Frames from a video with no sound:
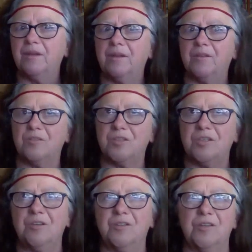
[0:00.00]
energy
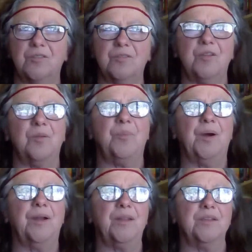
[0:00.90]
going through their
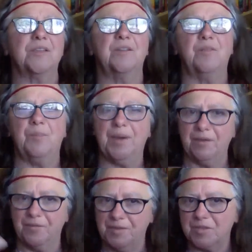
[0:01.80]
body is kind of a
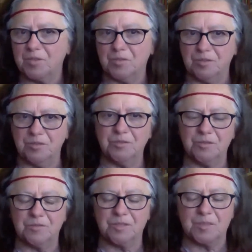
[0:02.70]
biophysical
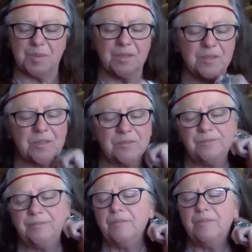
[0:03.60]
response.
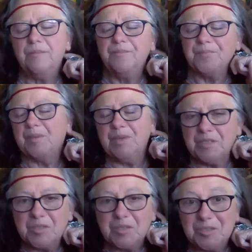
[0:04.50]
It
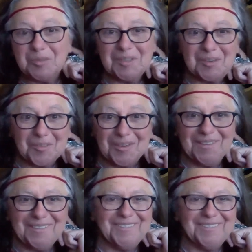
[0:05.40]
means you're doing it right,